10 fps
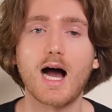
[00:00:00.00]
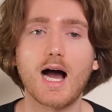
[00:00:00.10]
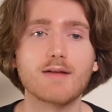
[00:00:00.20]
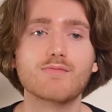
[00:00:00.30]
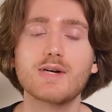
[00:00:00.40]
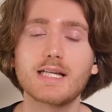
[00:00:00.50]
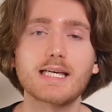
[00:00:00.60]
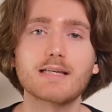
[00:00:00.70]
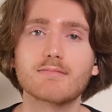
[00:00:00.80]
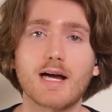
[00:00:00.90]
I
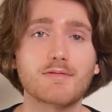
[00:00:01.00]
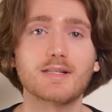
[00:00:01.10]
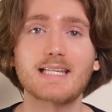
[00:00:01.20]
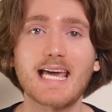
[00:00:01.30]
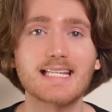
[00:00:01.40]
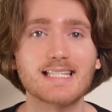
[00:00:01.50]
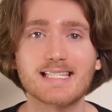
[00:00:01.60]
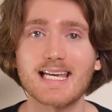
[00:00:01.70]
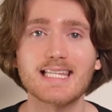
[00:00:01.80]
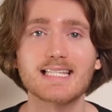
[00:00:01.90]
really hate to
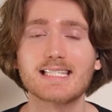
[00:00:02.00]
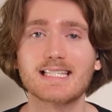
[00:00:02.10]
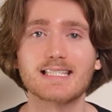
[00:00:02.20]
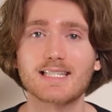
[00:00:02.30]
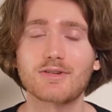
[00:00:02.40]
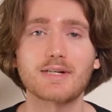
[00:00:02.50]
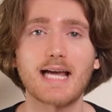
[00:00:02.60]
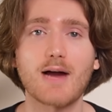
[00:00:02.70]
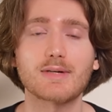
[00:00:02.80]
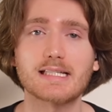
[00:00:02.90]
say this, considering
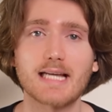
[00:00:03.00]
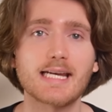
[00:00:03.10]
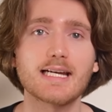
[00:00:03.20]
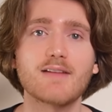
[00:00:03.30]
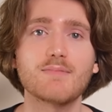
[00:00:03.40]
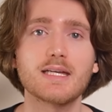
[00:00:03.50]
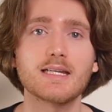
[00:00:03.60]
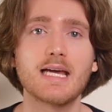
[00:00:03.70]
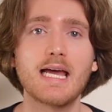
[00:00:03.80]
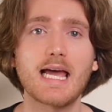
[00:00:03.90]
how excited I've
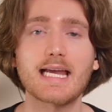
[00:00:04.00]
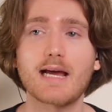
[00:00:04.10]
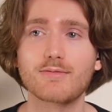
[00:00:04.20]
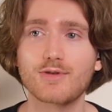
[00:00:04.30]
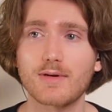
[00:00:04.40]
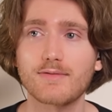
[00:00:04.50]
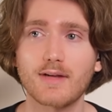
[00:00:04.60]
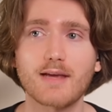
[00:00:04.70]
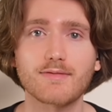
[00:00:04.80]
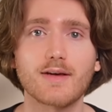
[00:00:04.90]
been and how
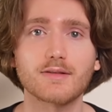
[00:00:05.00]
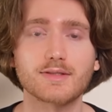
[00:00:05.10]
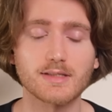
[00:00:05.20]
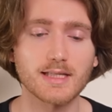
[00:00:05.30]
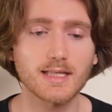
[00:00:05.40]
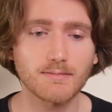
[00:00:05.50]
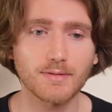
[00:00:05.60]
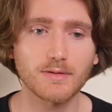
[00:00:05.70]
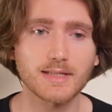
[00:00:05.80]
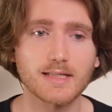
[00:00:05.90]
joyful I felt seeing
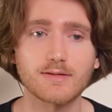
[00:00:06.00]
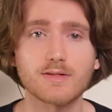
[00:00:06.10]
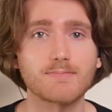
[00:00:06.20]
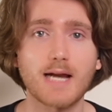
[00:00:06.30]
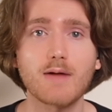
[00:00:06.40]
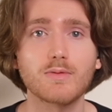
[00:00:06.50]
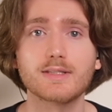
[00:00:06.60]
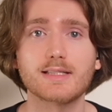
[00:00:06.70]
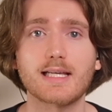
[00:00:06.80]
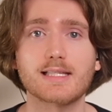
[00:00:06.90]
protesters, but I
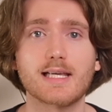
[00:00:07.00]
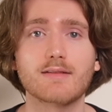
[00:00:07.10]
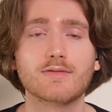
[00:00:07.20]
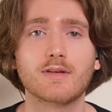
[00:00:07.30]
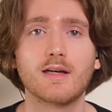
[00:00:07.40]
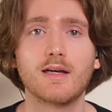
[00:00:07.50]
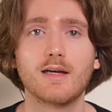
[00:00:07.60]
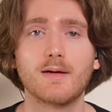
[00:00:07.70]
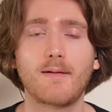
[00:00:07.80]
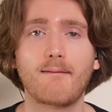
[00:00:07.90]
would stay safe.
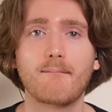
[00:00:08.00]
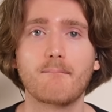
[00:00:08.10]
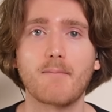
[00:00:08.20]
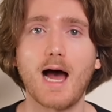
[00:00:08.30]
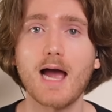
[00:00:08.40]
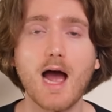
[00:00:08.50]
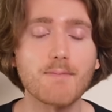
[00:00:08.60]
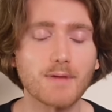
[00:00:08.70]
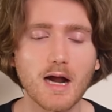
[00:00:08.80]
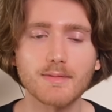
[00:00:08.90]
I
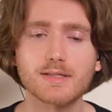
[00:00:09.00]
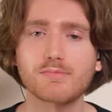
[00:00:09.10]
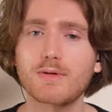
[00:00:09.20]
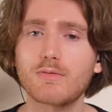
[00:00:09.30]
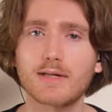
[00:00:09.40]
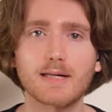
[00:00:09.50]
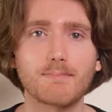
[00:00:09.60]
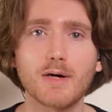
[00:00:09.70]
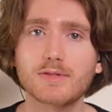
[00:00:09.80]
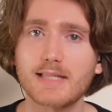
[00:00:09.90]
promise we will get a
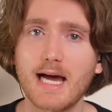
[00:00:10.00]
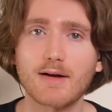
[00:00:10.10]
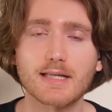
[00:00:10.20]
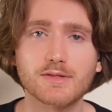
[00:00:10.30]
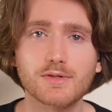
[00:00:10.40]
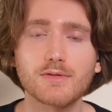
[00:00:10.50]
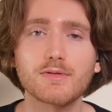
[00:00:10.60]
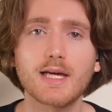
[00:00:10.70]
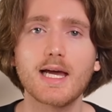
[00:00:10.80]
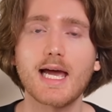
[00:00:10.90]
post out as
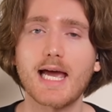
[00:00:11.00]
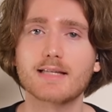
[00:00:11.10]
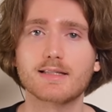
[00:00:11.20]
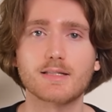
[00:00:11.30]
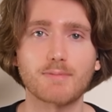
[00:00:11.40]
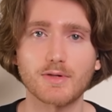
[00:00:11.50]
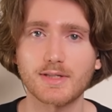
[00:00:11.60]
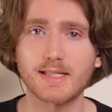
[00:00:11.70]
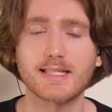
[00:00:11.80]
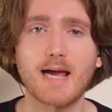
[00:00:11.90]
soon as this
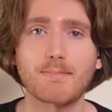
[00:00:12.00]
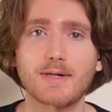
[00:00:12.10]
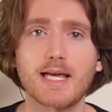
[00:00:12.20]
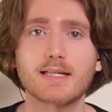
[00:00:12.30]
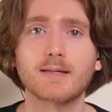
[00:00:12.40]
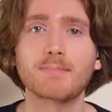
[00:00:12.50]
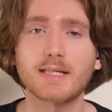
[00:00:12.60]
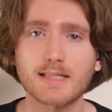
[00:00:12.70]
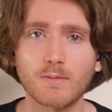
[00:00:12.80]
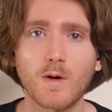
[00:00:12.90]
person is apprehended,
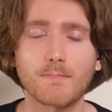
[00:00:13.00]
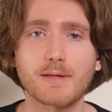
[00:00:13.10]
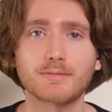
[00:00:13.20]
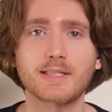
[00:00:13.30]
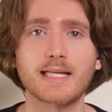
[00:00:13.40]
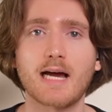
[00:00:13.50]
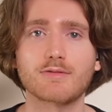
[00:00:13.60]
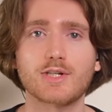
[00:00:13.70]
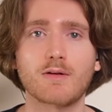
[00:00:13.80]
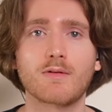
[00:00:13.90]
because I want people to get out
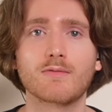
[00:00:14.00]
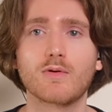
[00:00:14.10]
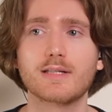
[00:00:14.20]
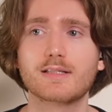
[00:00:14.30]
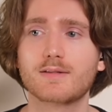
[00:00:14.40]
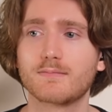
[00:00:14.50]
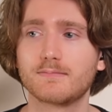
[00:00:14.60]
and share their voice.